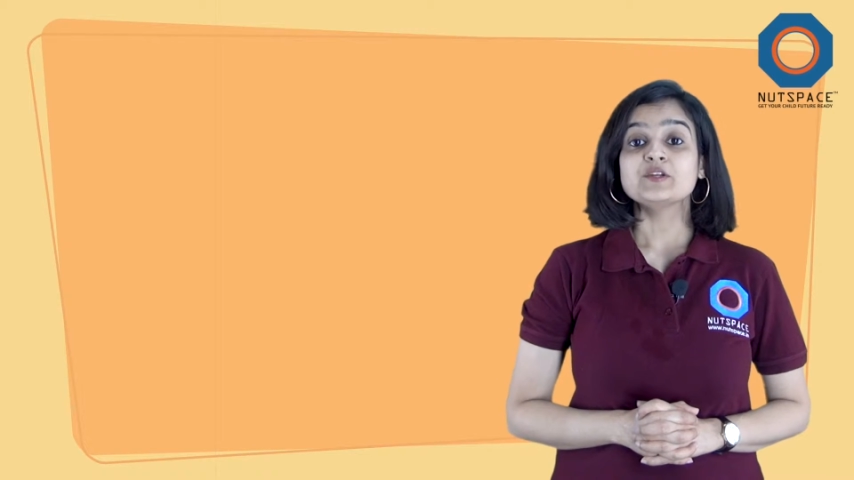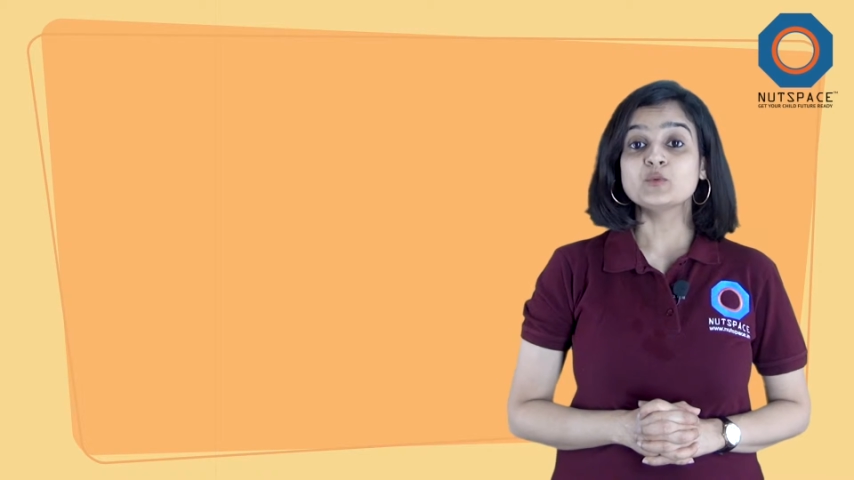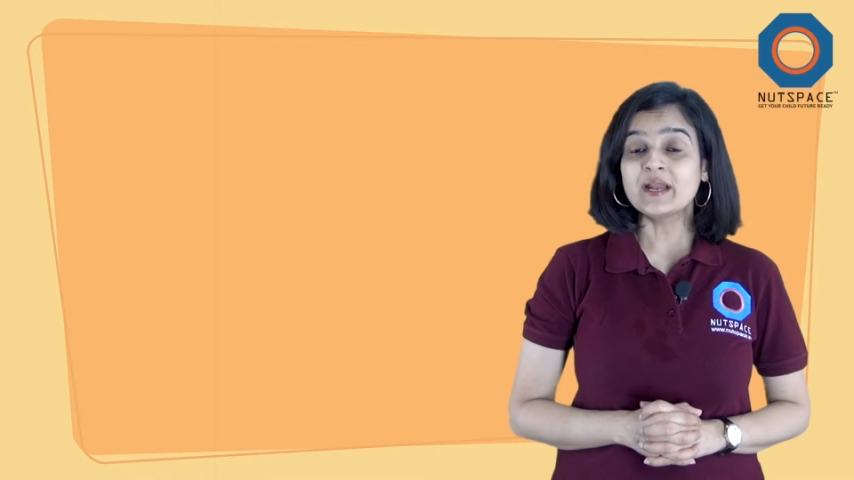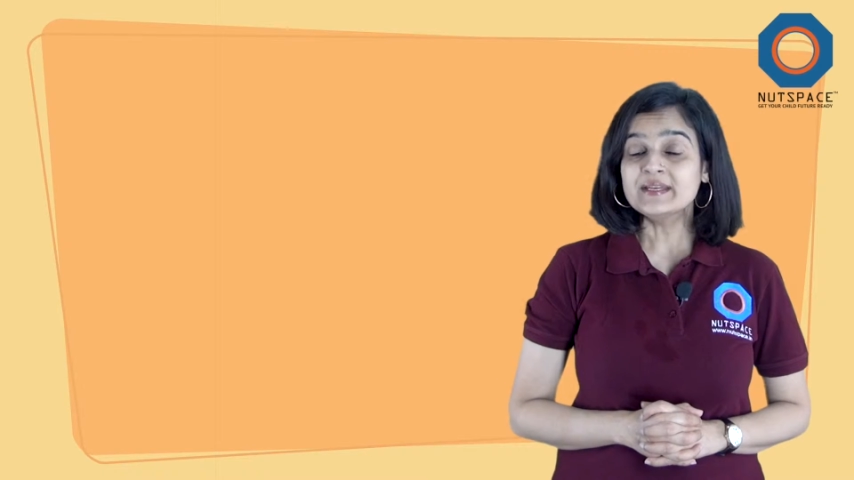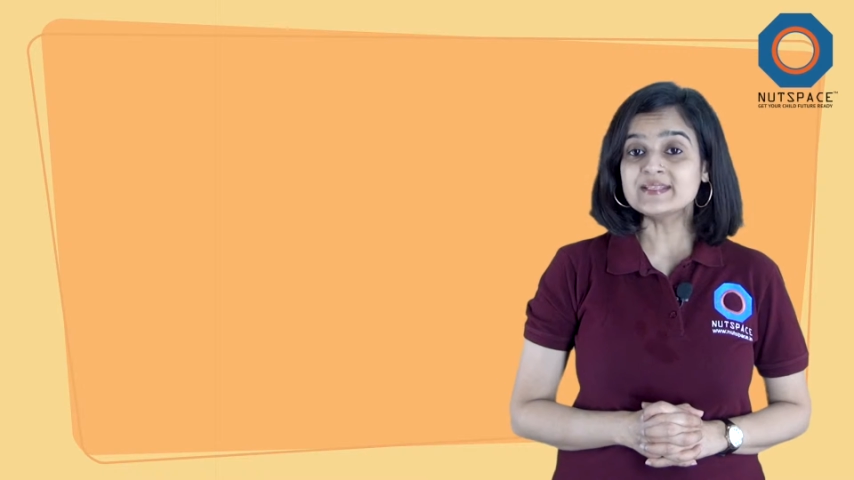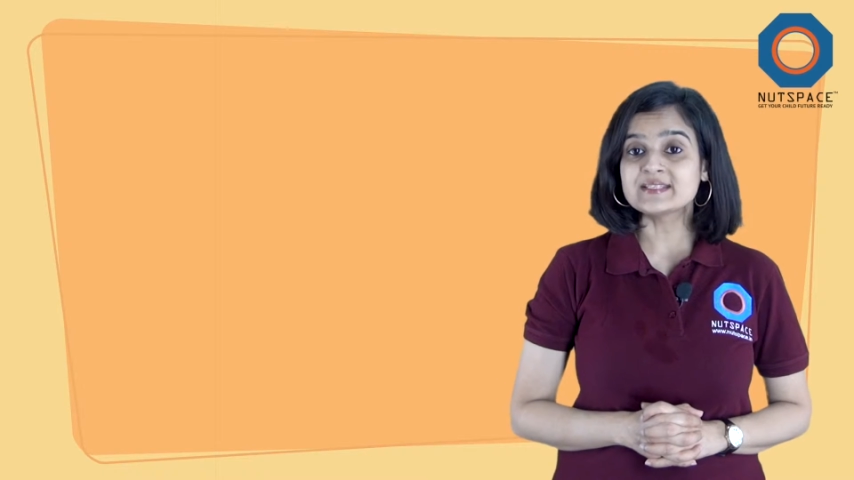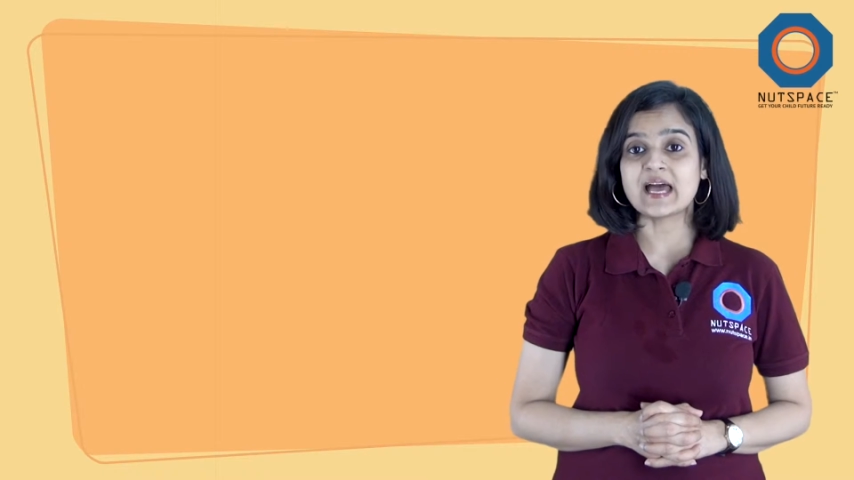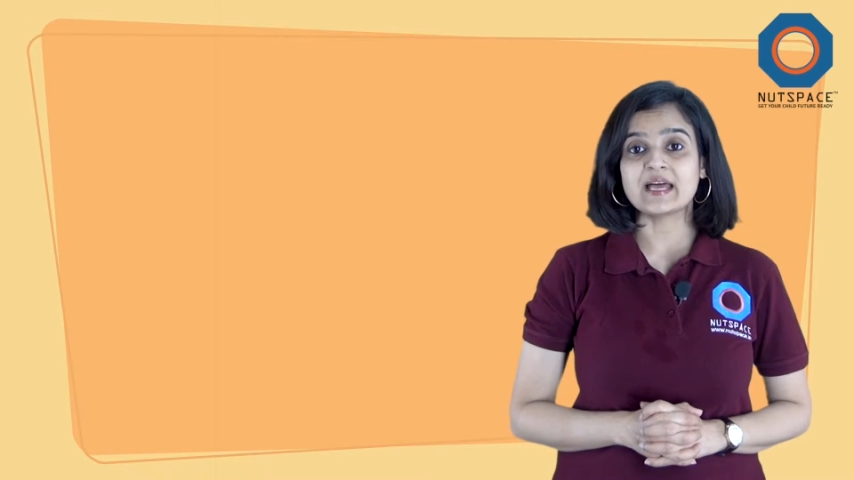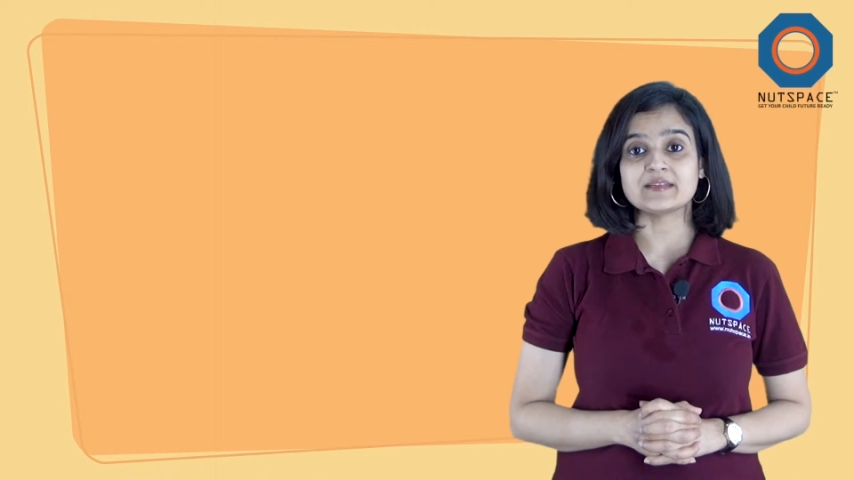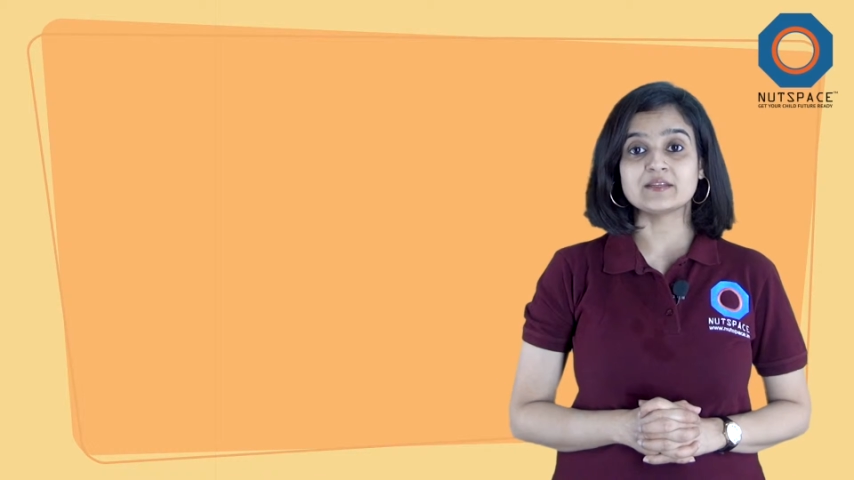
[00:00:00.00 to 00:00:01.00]
To
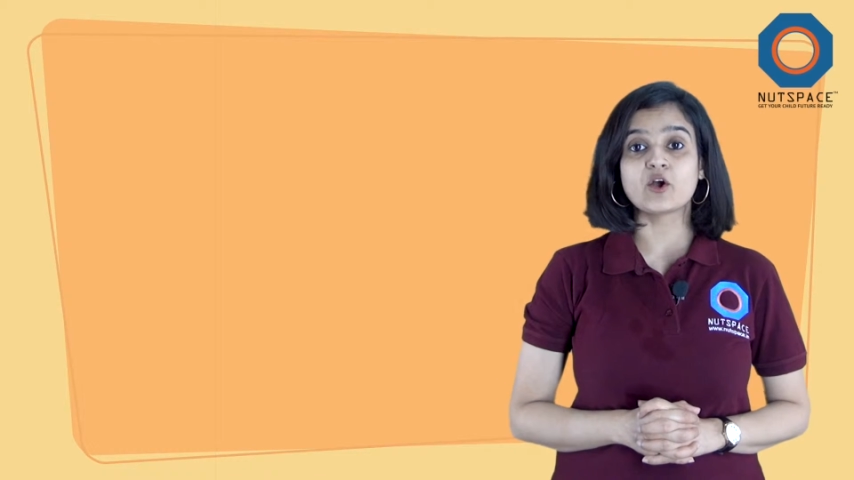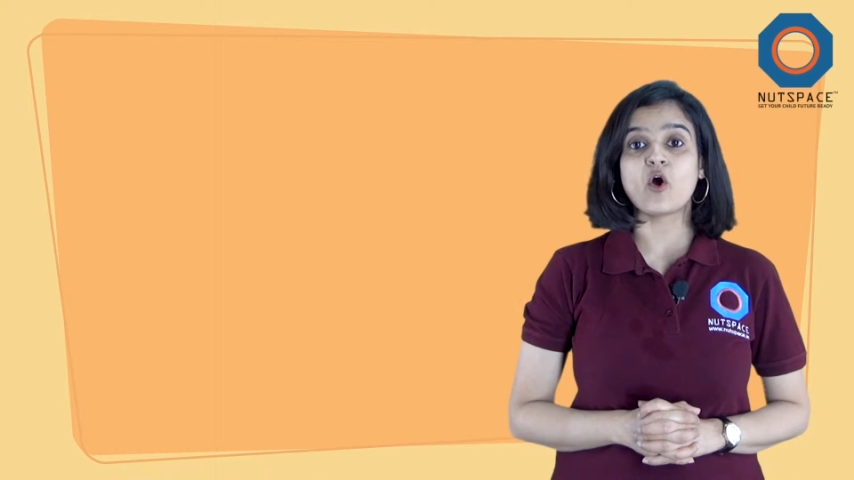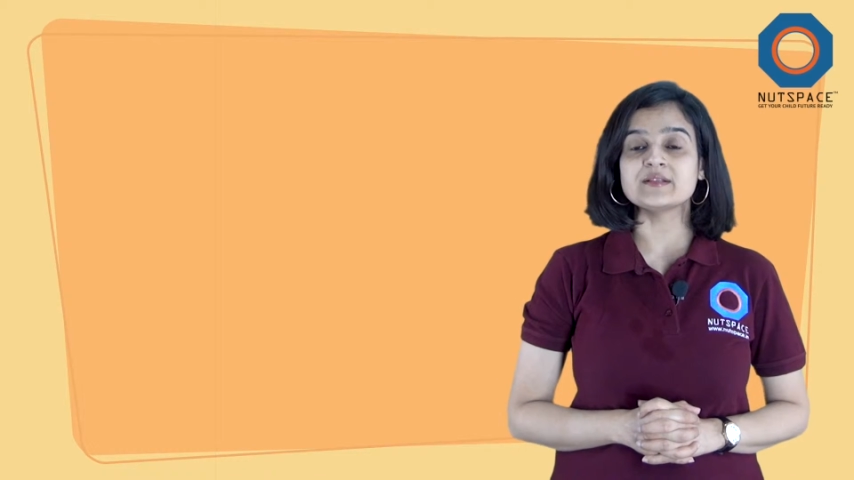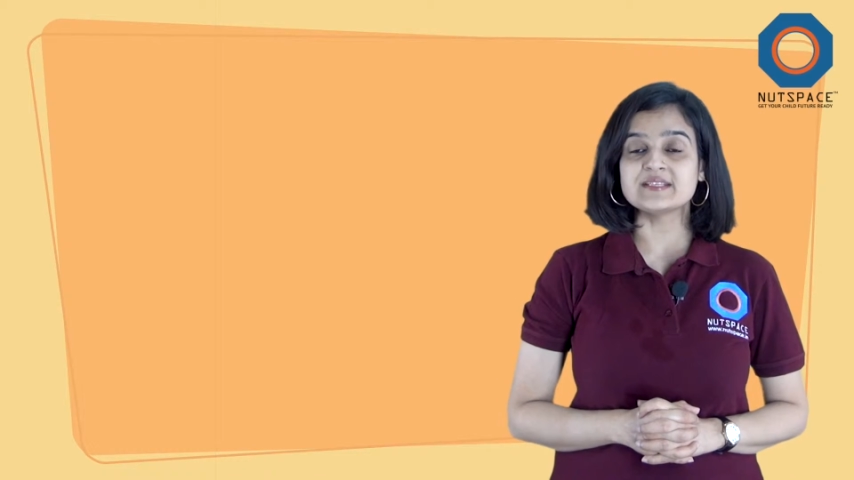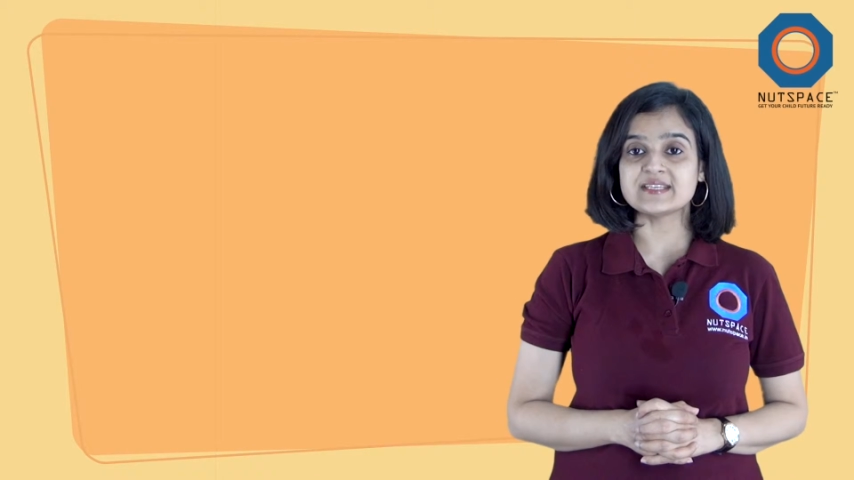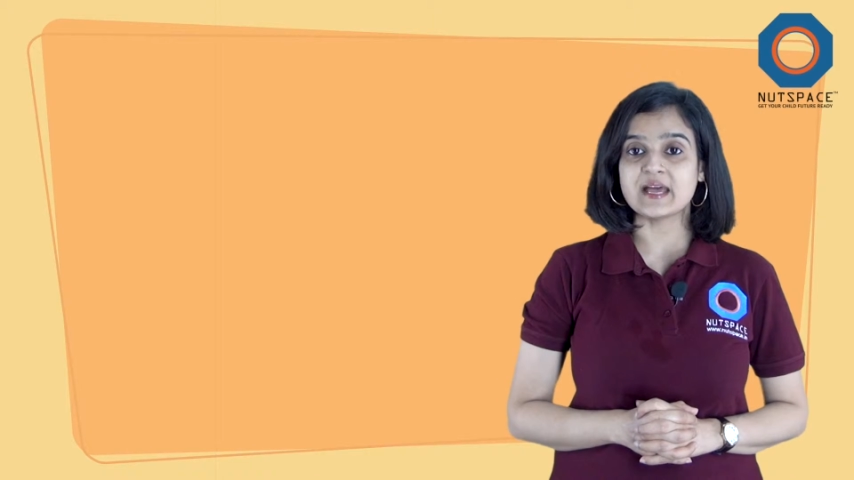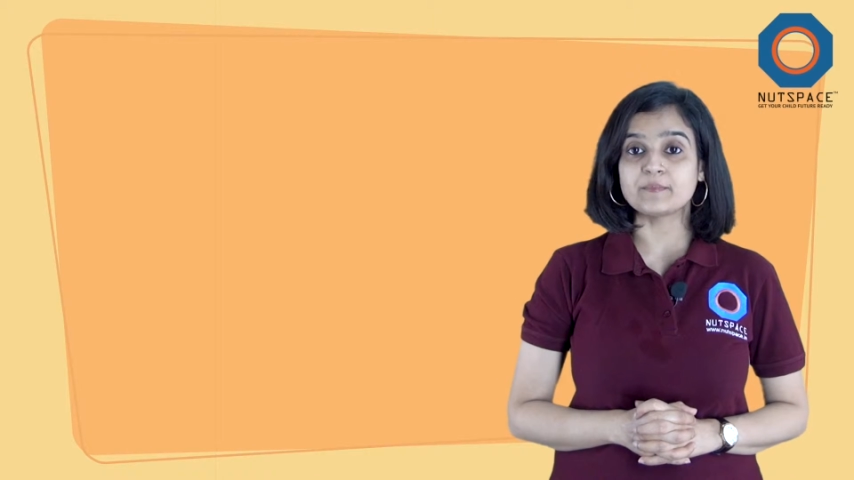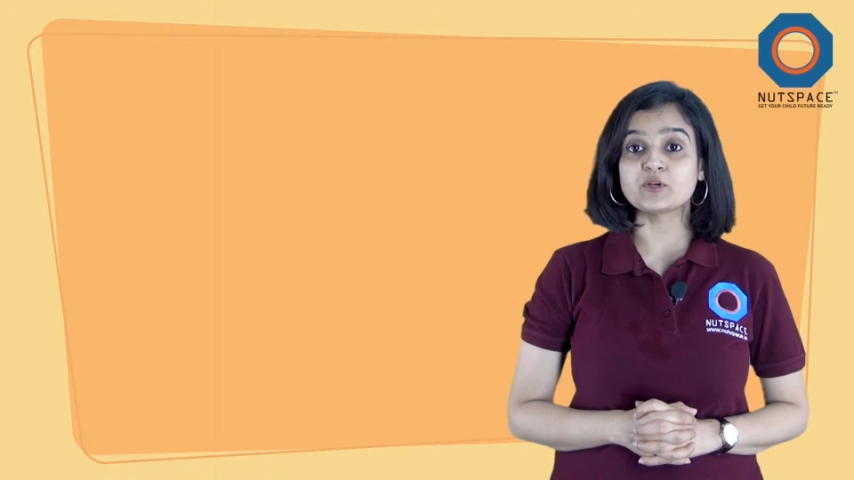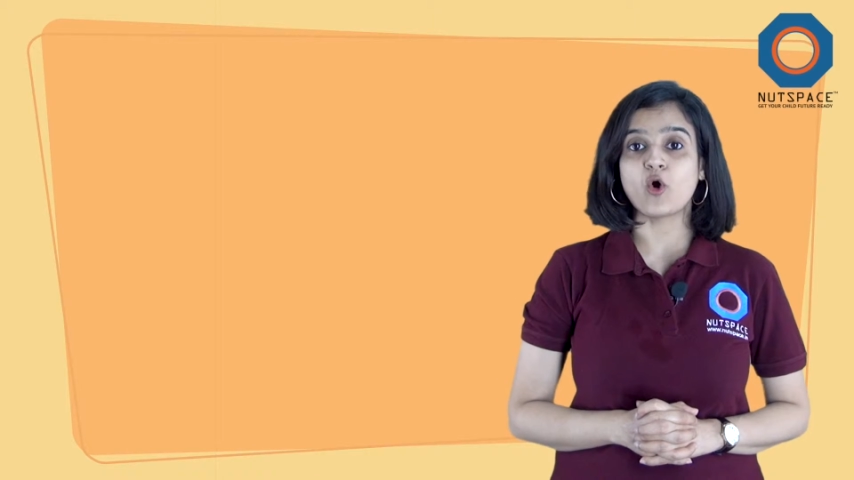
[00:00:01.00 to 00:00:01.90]
understand the concept